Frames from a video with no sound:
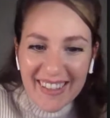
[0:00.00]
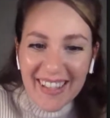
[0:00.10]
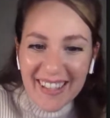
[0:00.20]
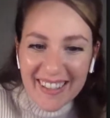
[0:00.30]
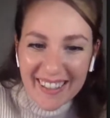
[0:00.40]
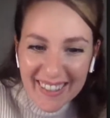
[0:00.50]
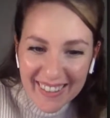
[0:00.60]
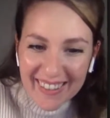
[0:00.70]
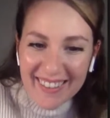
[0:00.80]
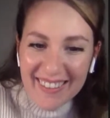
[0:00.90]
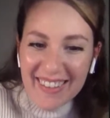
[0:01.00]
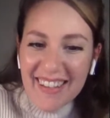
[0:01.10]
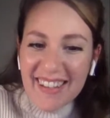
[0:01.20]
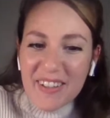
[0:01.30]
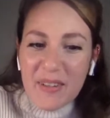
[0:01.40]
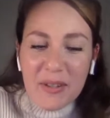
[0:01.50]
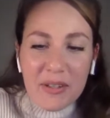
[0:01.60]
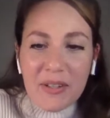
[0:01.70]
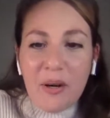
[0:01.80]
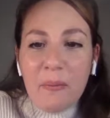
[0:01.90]

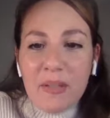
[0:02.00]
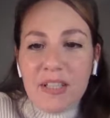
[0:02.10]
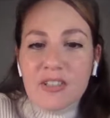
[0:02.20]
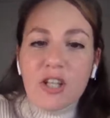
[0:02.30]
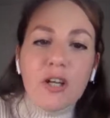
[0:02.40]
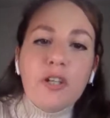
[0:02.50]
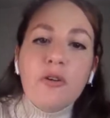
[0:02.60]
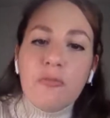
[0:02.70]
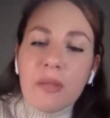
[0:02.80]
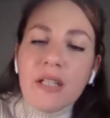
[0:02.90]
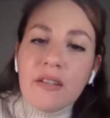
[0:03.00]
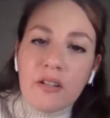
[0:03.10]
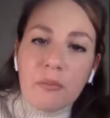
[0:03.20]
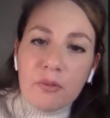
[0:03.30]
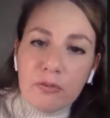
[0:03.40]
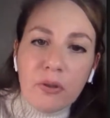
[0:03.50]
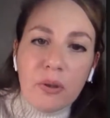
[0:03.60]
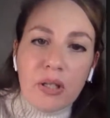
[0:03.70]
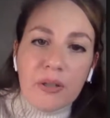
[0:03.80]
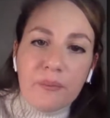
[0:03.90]
You know, because you've been there
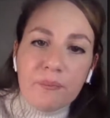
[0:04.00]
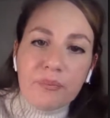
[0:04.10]
before.